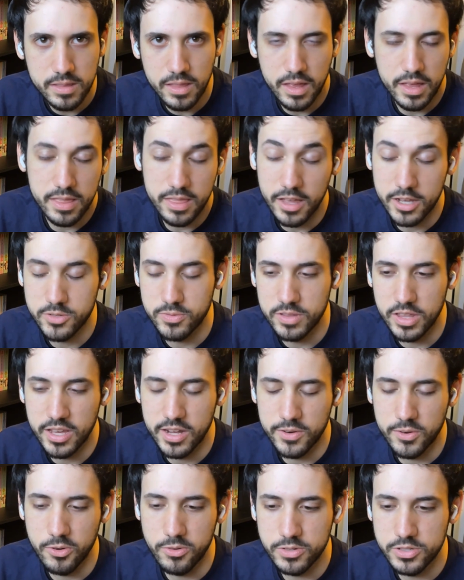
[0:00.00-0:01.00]
that's what the
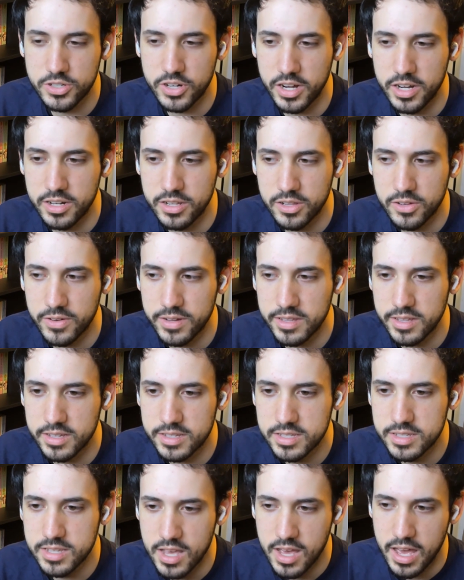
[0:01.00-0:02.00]
hero was trying to do at
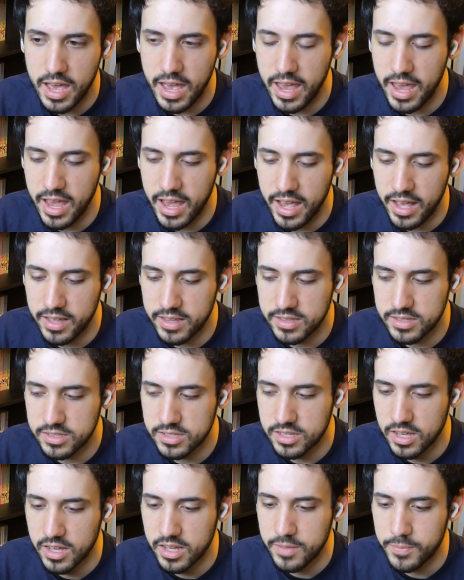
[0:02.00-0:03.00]
least. And
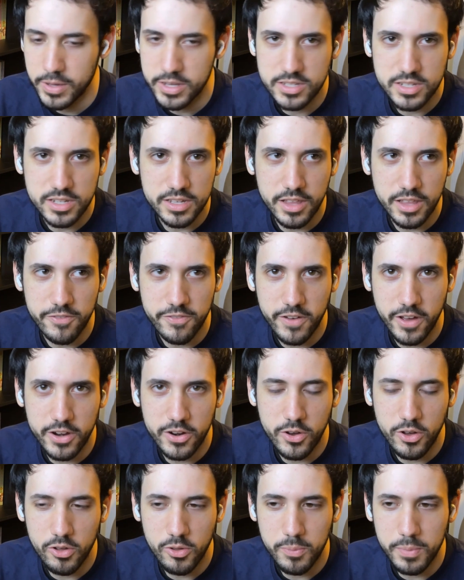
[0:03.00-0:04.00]
basically they fight a
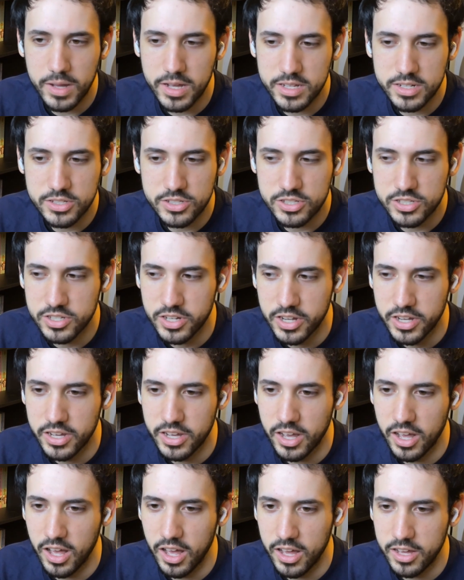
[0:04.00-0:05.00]
whole bunch,
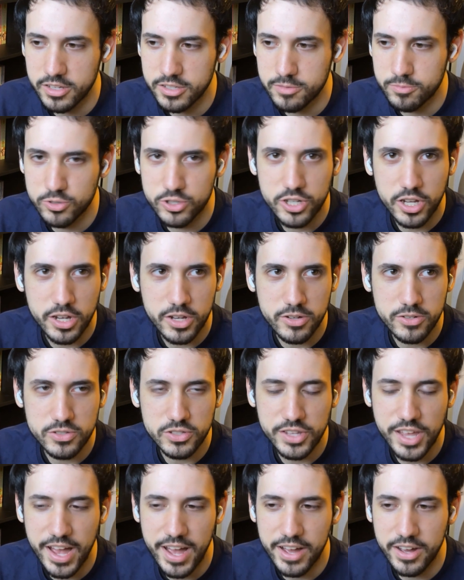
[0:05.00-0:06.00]
some shit goes
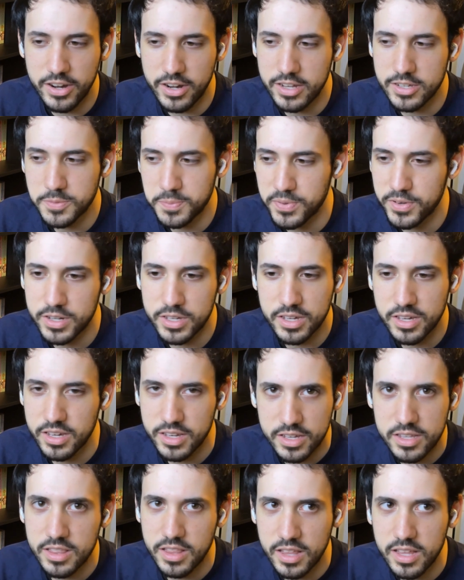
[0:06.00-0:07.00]
down. It's
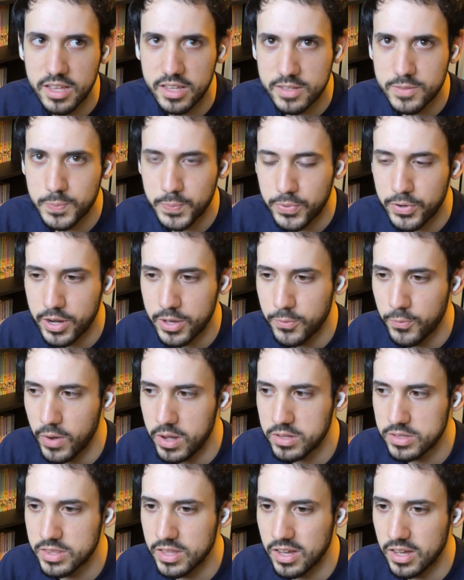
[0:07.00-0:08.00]
pretty
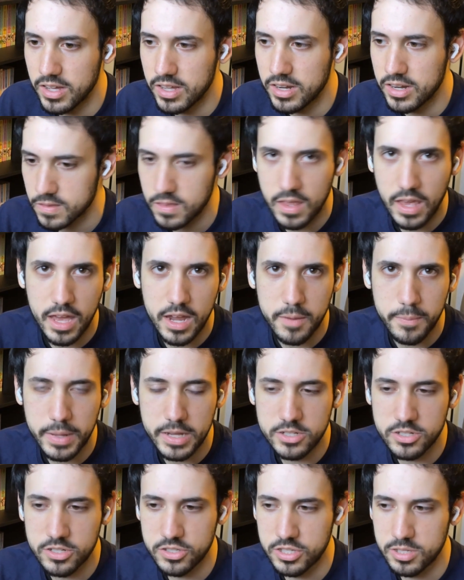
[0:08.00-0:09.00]
well done. The
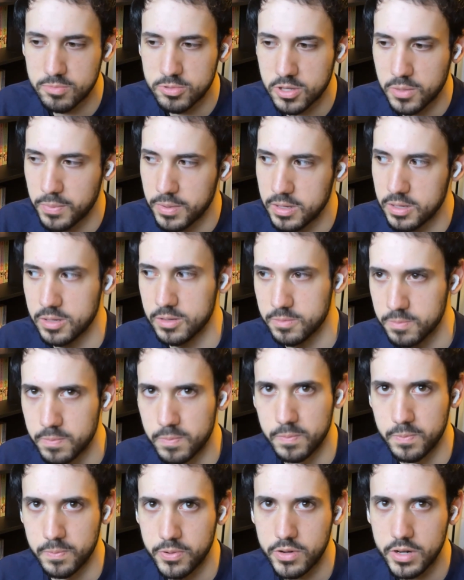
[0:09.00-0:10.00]
animation seems to be
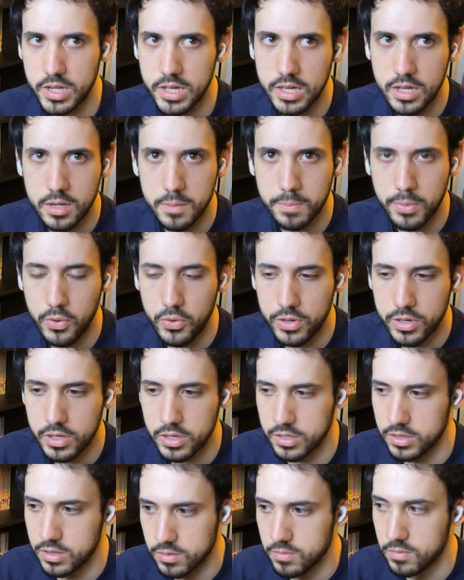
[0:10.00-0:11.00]
pretty on point
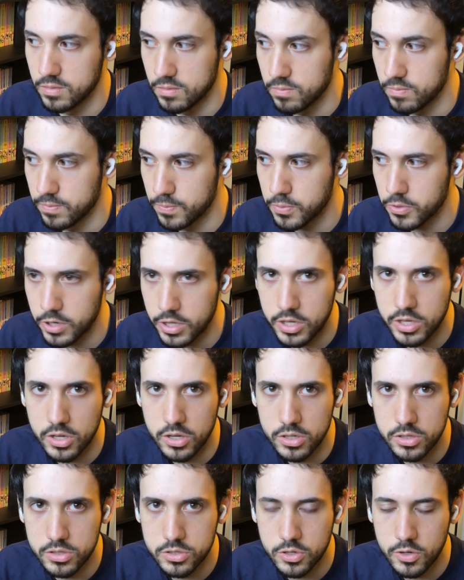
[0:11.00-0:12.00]
and pretty
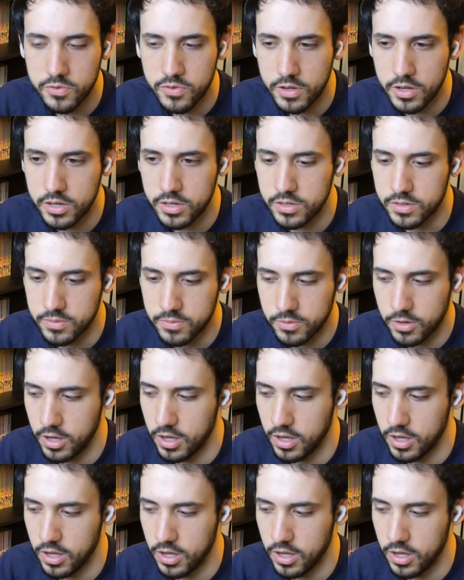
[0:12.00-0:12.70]
good so far,